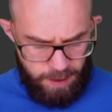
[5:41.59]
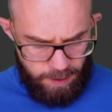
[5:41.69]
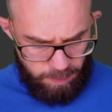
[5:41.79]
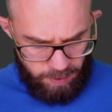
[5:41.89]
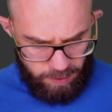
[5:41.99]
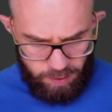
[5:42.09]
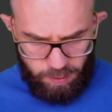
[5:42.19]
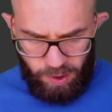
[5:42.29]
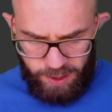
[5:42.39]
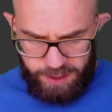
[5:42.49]
But look
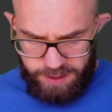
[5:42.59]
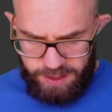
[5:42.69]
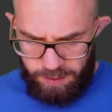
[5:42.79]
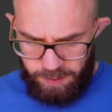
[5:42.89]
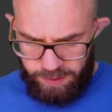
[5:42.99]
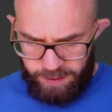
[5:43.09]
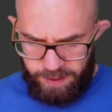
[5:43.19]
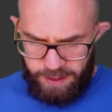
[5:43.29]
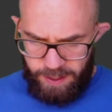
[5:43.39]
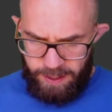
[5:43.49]
what I can deal with.
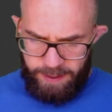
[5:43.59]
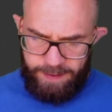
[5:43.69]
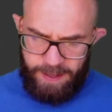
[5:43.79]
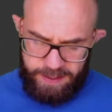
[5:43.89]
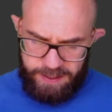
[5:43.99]
And then